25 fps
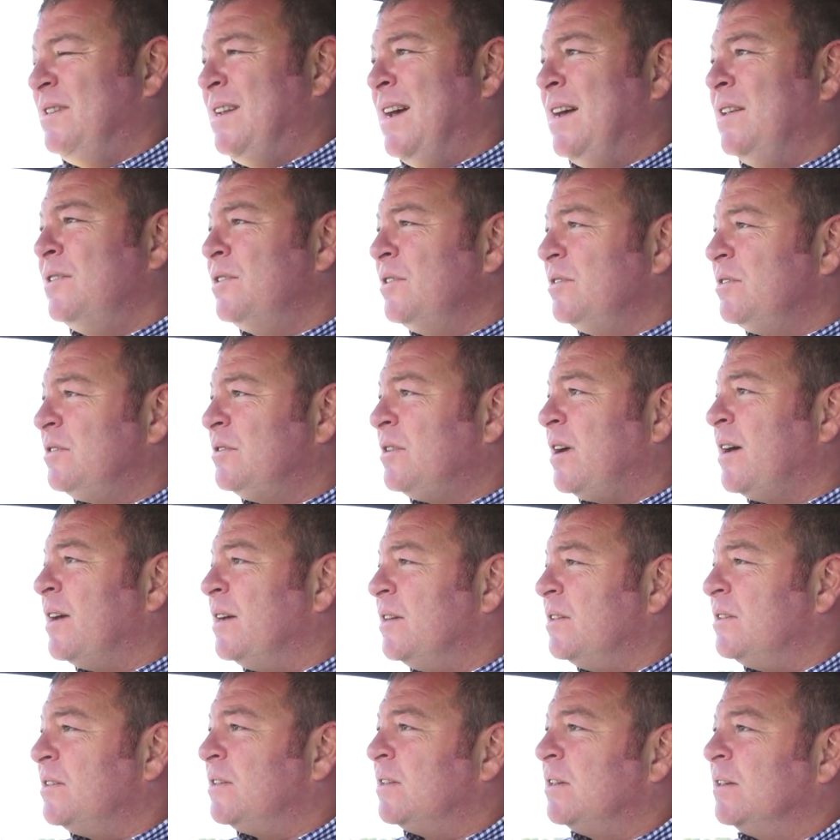down the
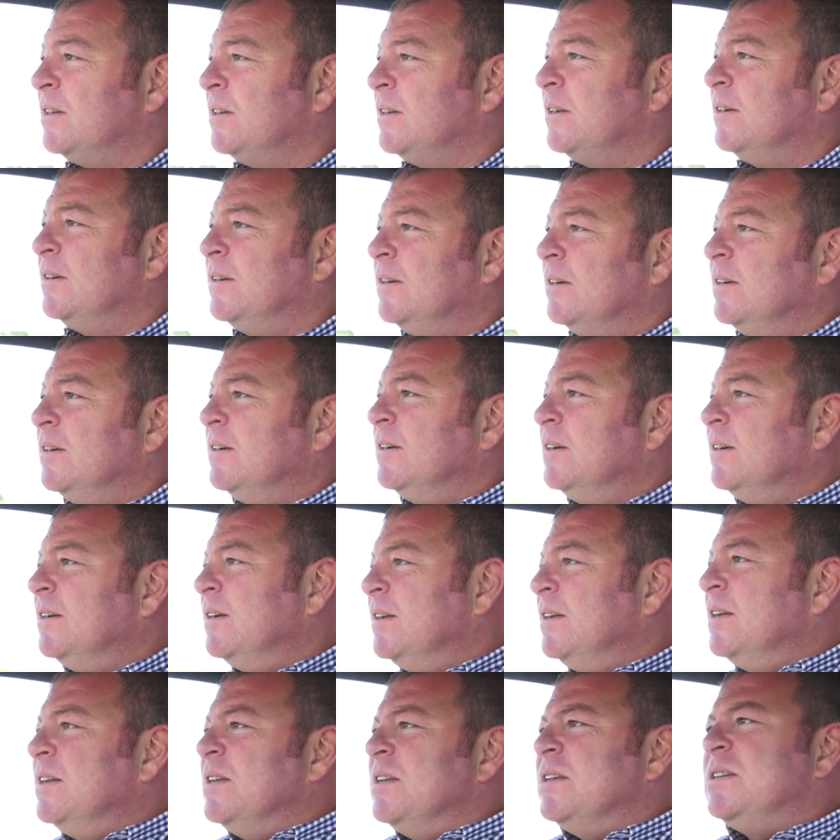straights.
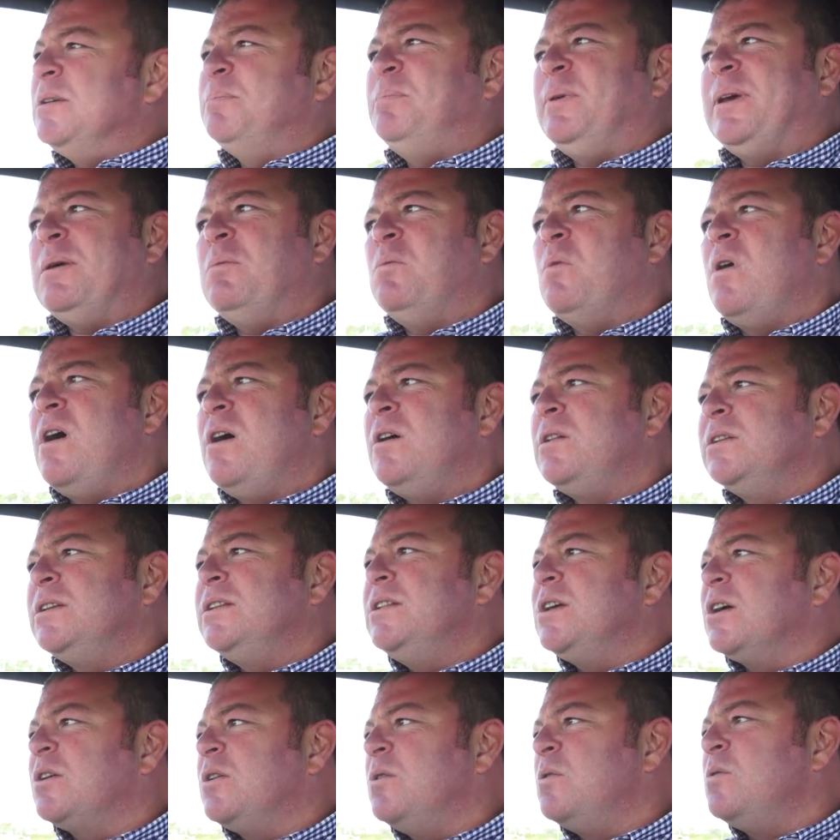It's a bit wild
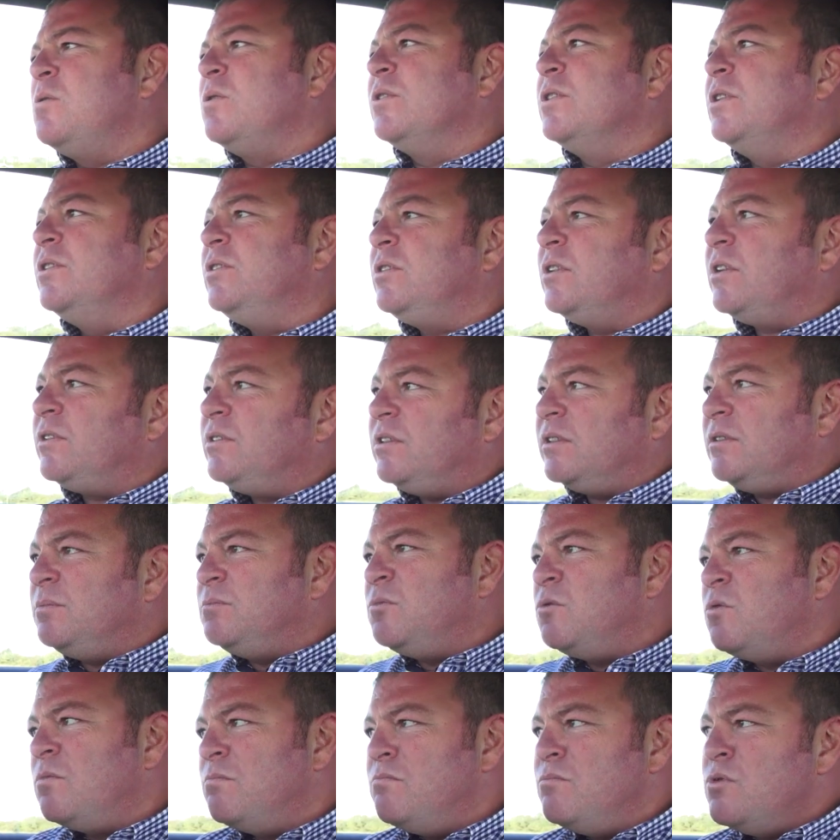in the corners because there's
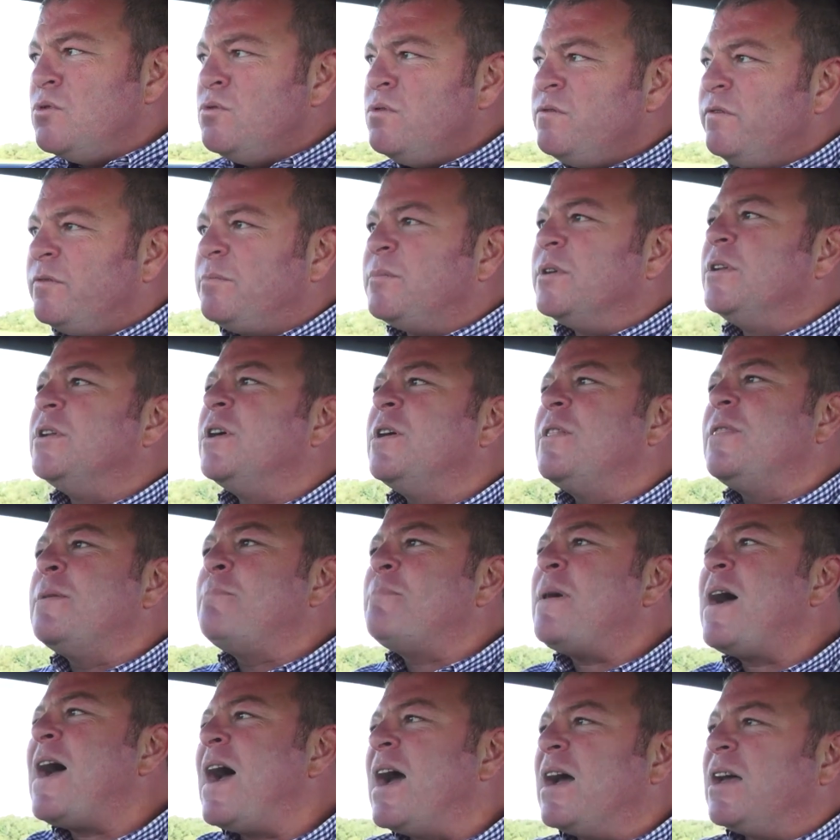more movement at the
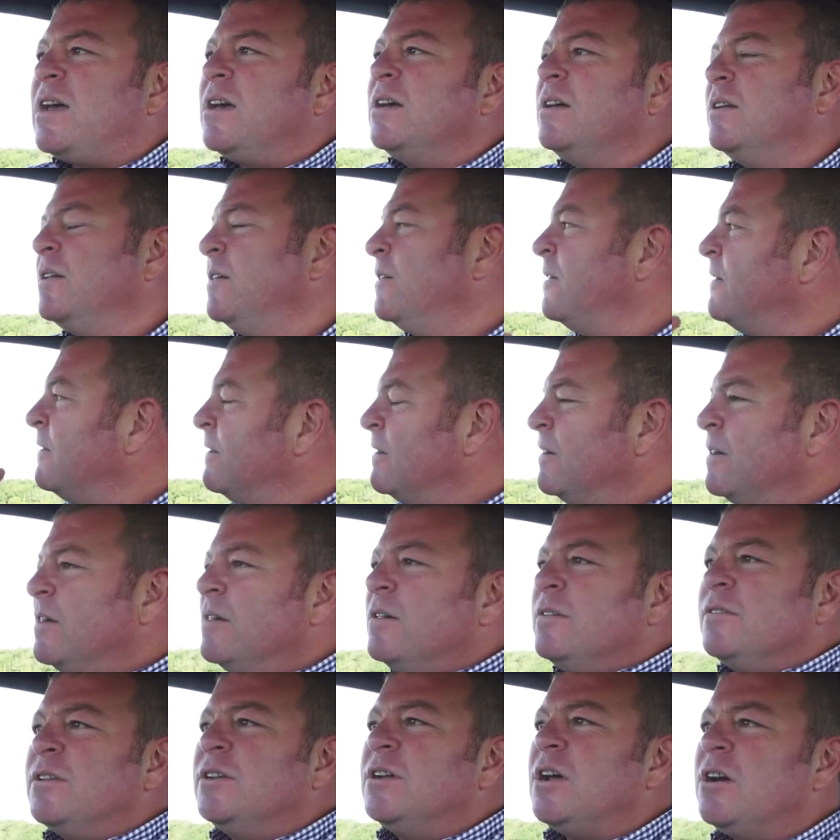back
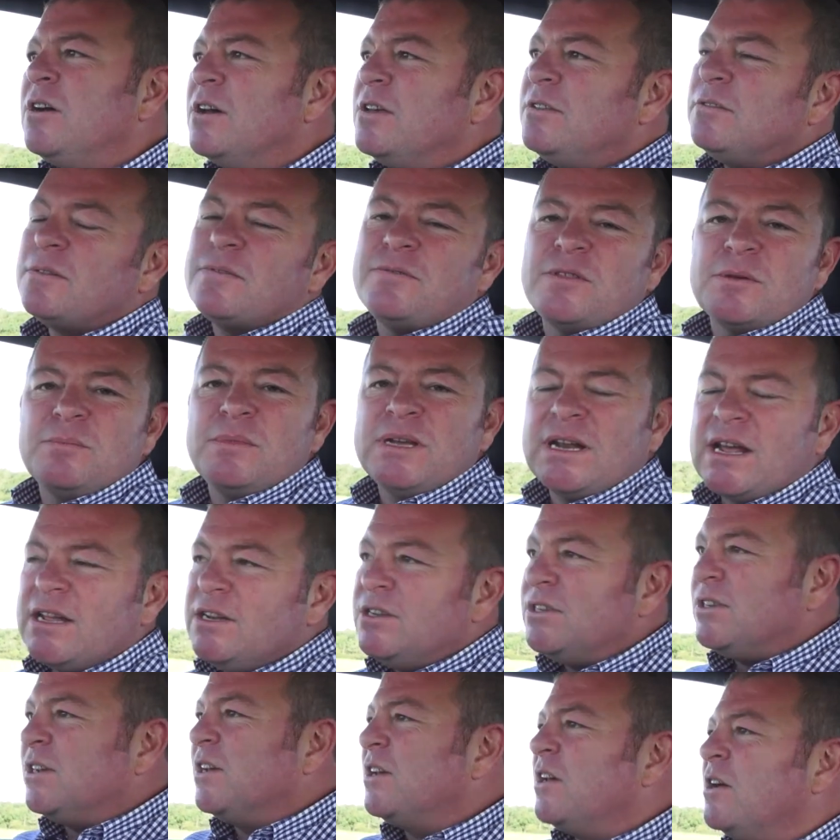than either of the
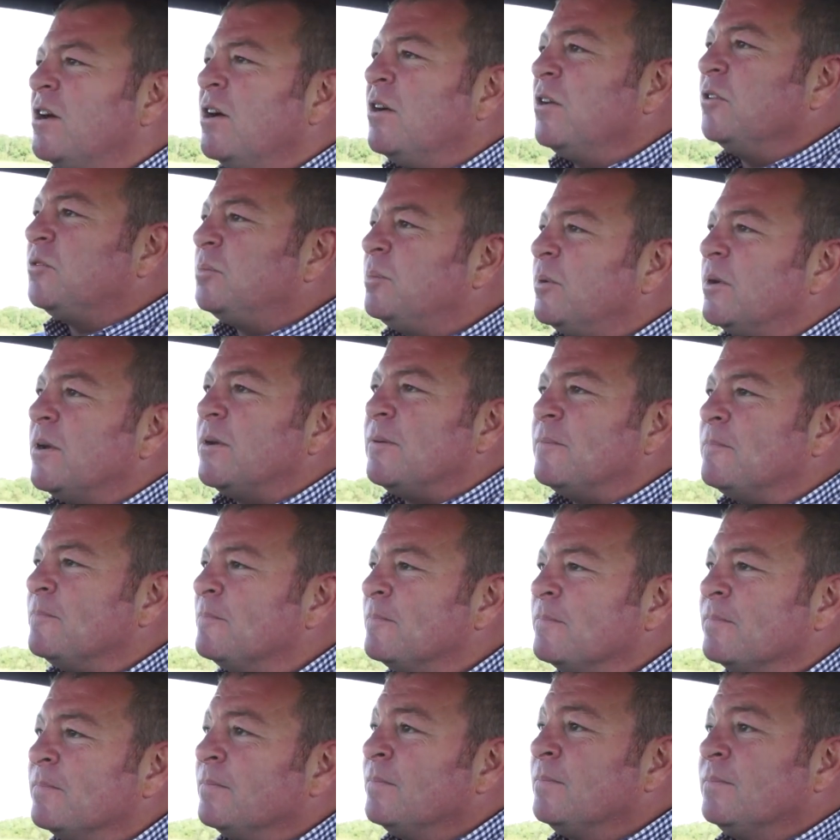mid-engine cars, but,
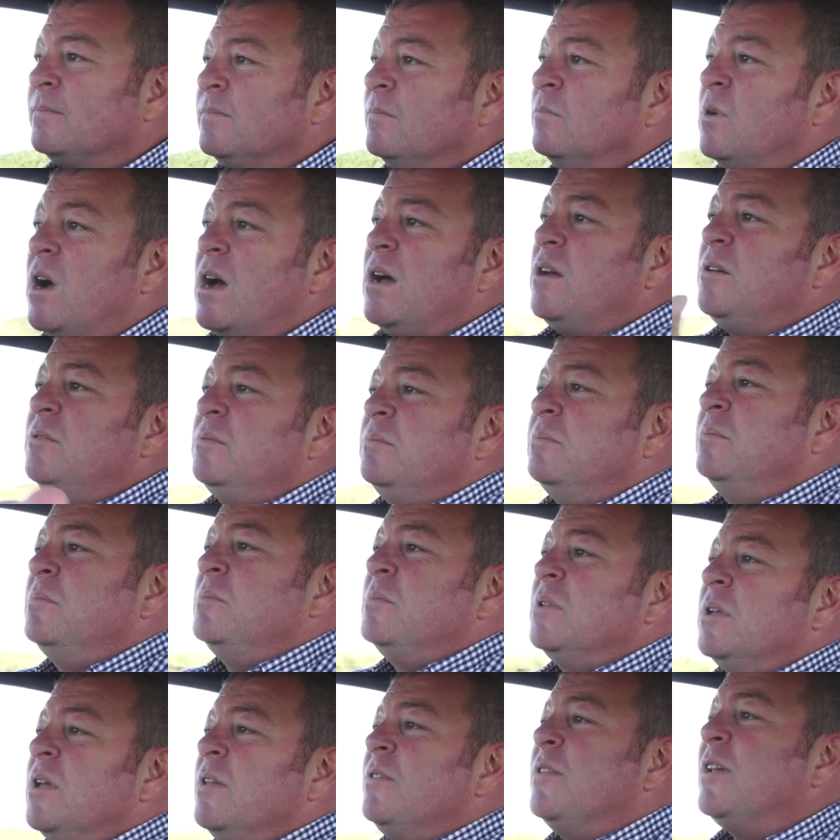well,
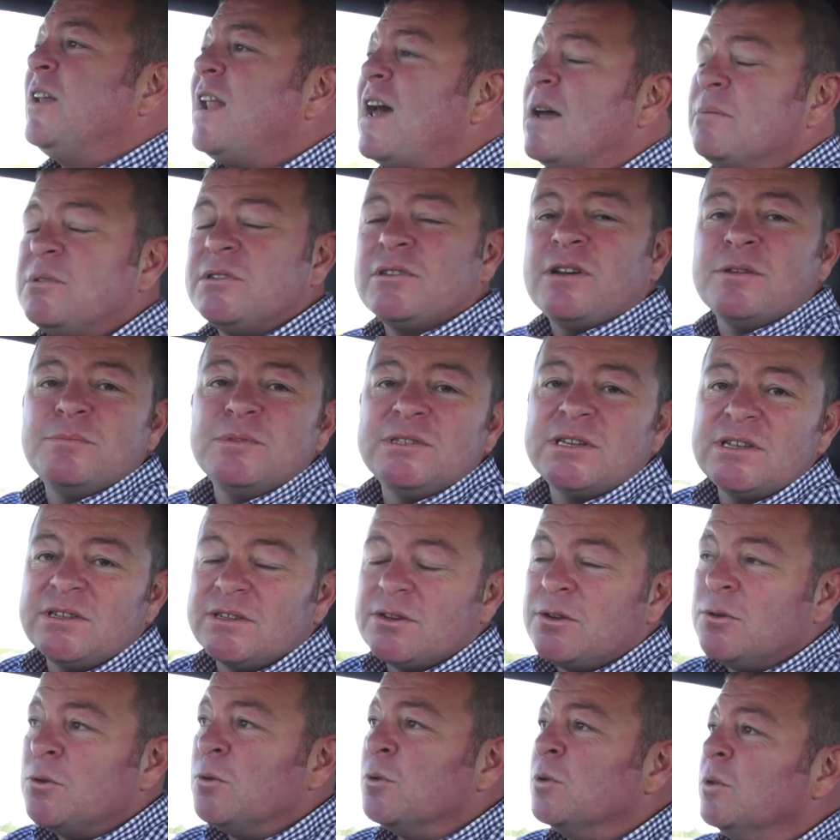the lap time says
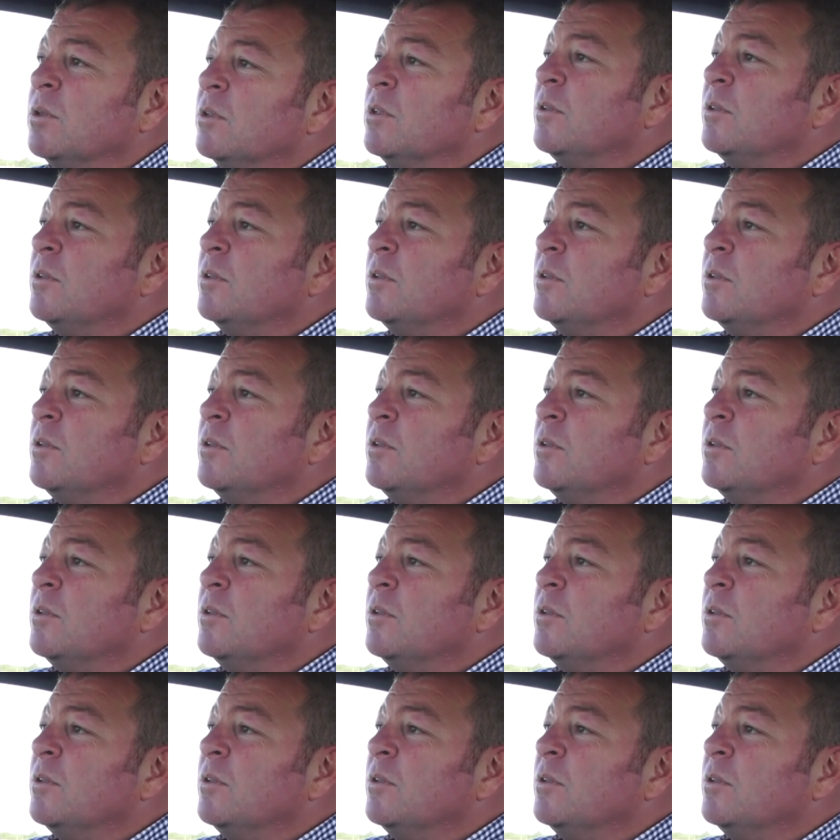it all.